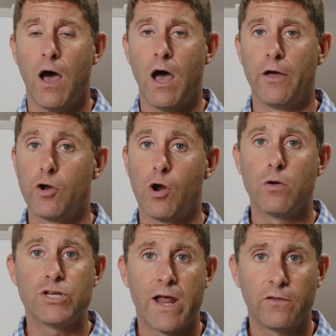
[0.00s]
uh,
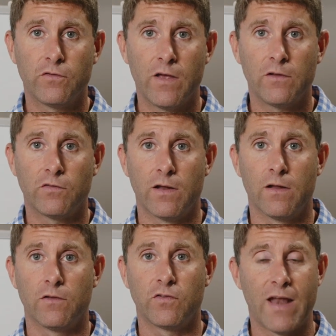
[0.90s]
neurogenesis
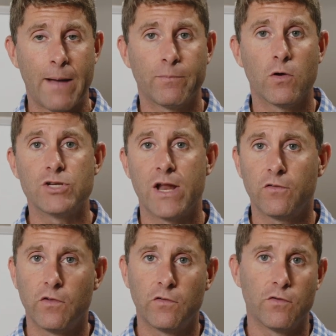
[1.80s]
and
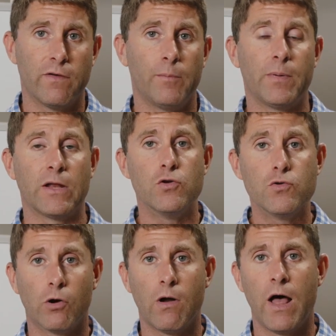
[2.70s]
synaptogenesis, developing new
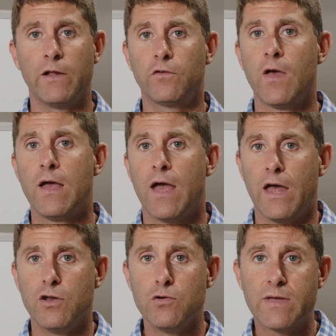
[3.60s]
neurons
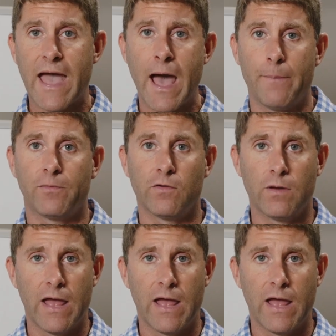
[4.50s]
and new gaps and,